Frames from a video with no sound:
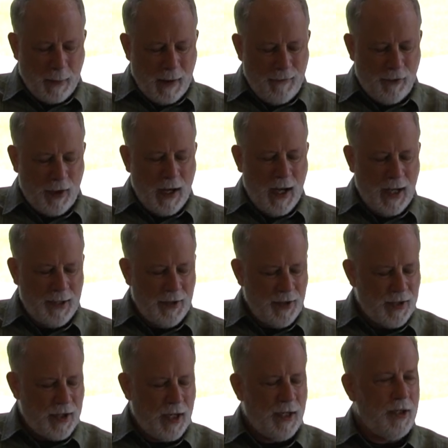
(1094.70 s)
for God and his
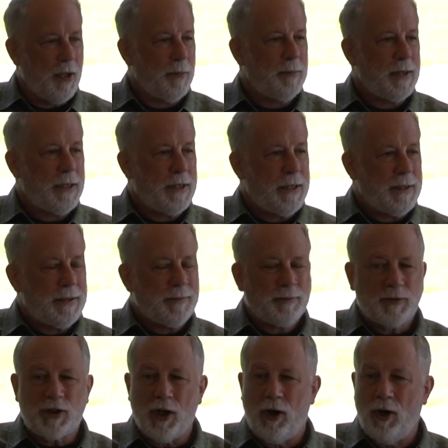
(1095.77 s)
kingdom.
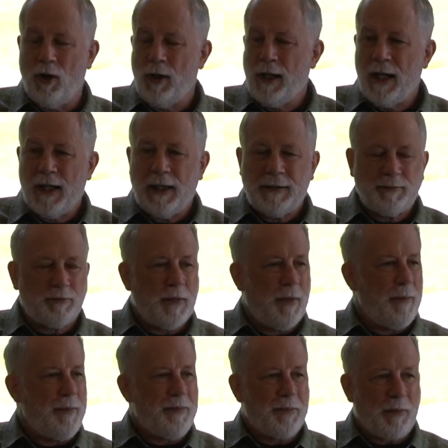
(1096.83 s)
So,
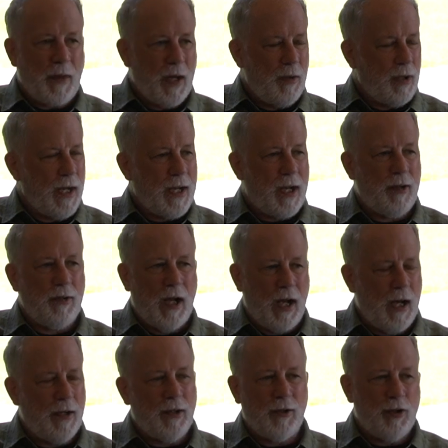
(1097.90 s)
like
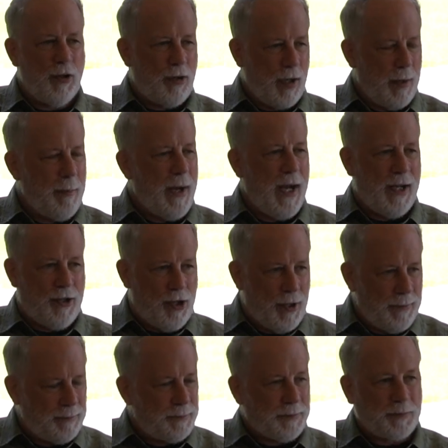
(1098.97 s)
you can
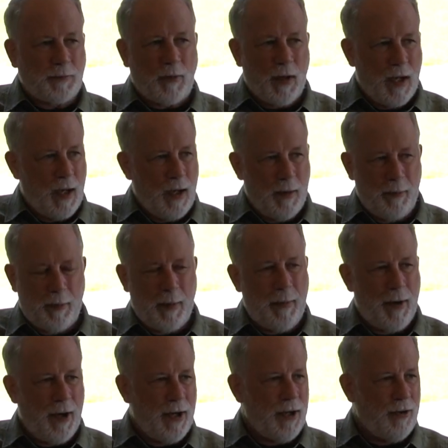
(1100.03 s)
imagine, I'm
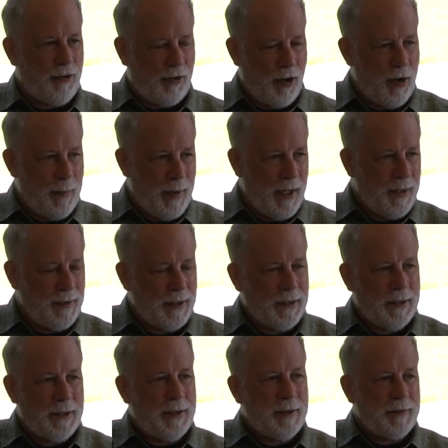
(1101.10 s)
preparing a sermon,
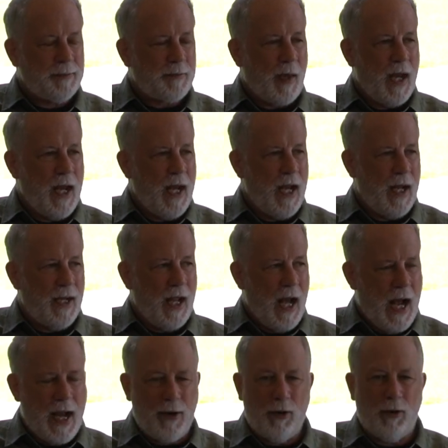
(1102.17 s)
and
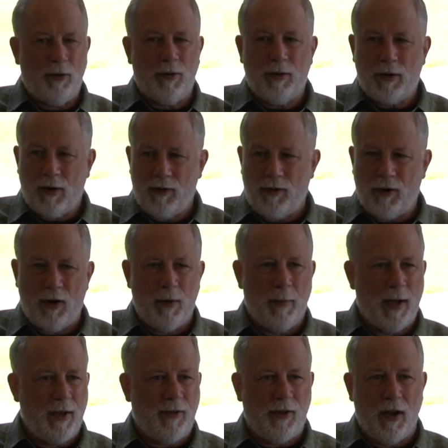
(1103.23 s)
I don't consider
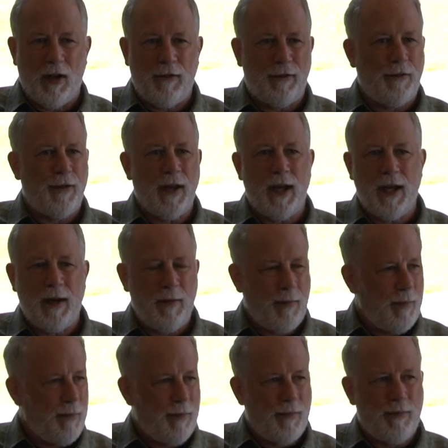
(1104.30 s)
myself a
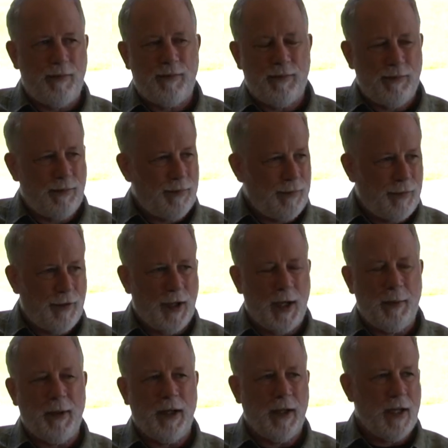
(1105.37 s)

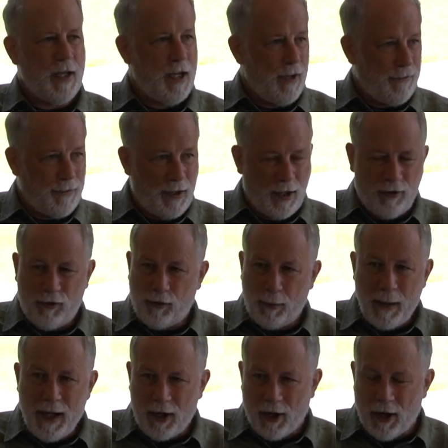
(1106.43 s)
fundamentally gifted
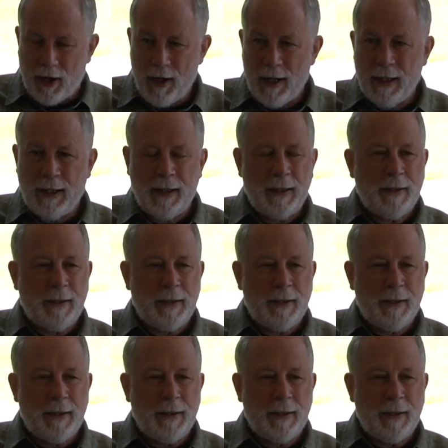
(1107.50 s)
speaker,